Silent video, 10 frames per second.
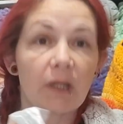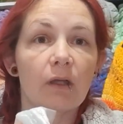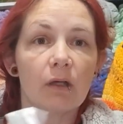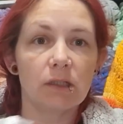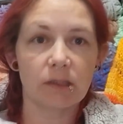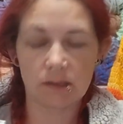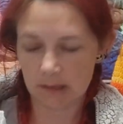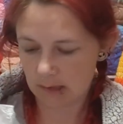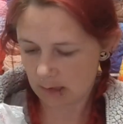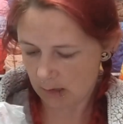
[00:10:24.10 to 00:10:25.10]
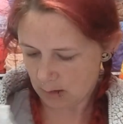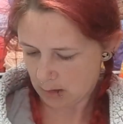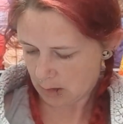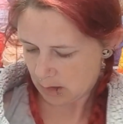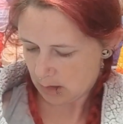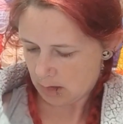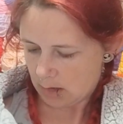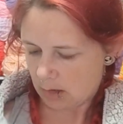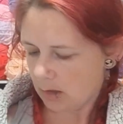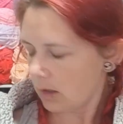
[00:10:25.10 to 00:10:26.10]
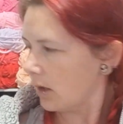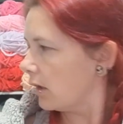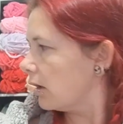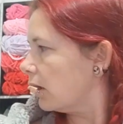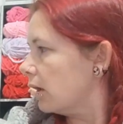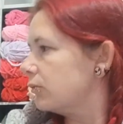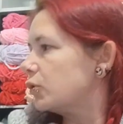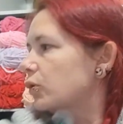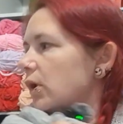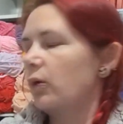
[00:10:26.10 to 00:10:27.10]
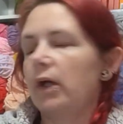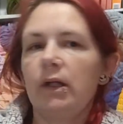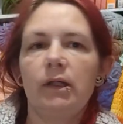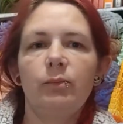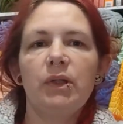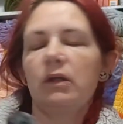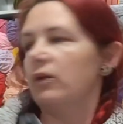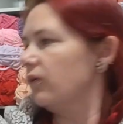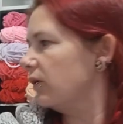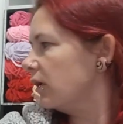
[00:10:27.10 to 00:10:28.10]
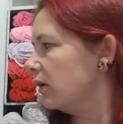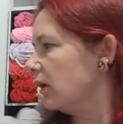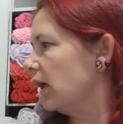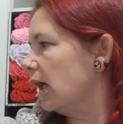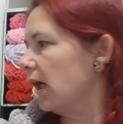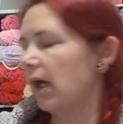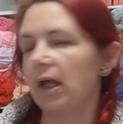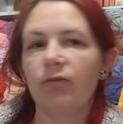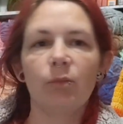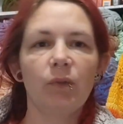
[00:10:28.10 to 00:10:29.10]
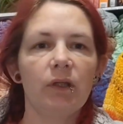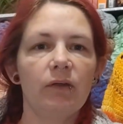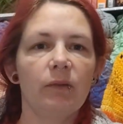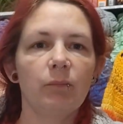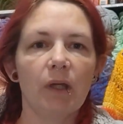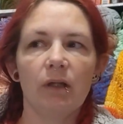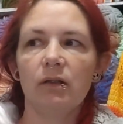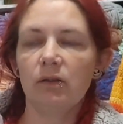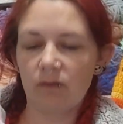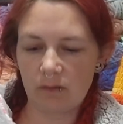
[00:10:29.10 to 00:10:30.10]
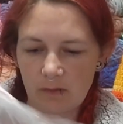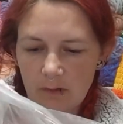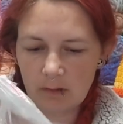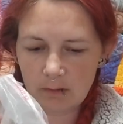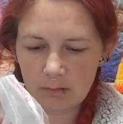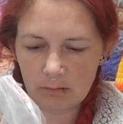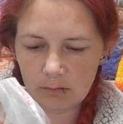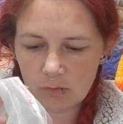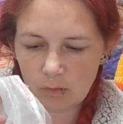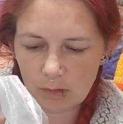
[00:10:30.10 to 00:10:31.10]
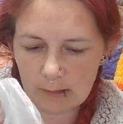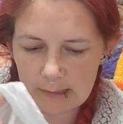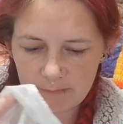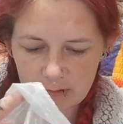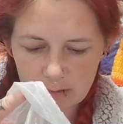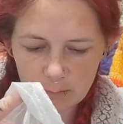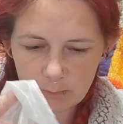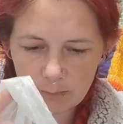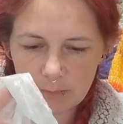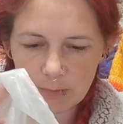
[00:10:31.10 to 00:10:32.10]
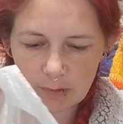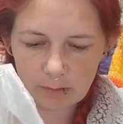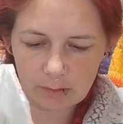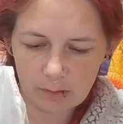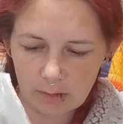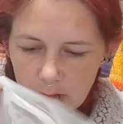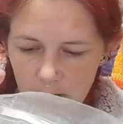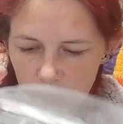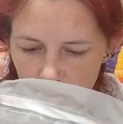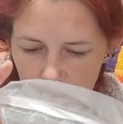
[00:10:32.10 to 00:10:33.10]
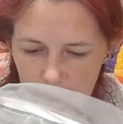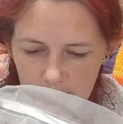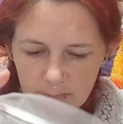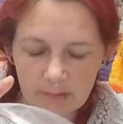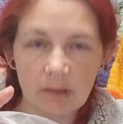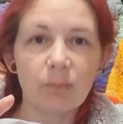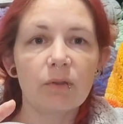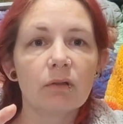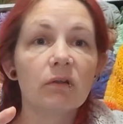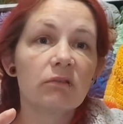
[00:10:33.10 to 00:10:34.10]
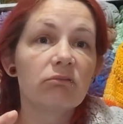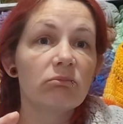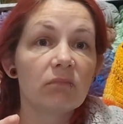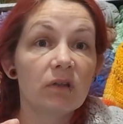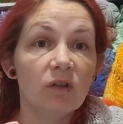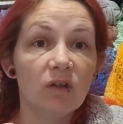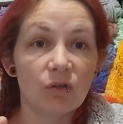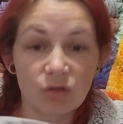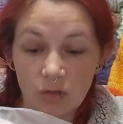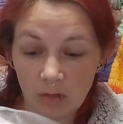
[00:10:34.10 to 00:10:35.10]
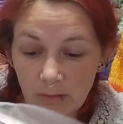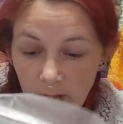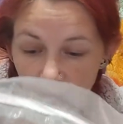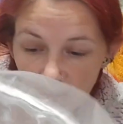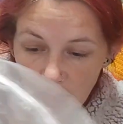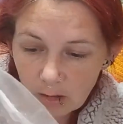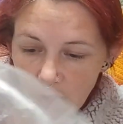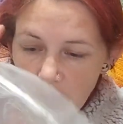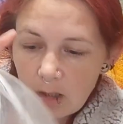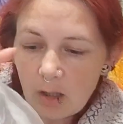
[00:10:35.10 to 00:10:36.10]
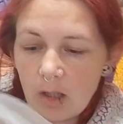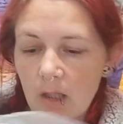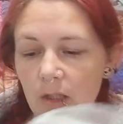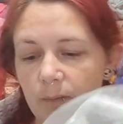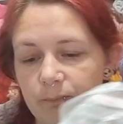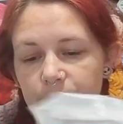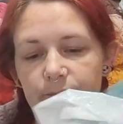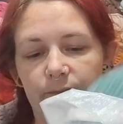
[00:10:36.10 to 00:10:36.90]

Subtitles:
my cardigan today. I'm talking quietly because everybody's in bed. It's gone 11, but I can't sleep. No shock there. So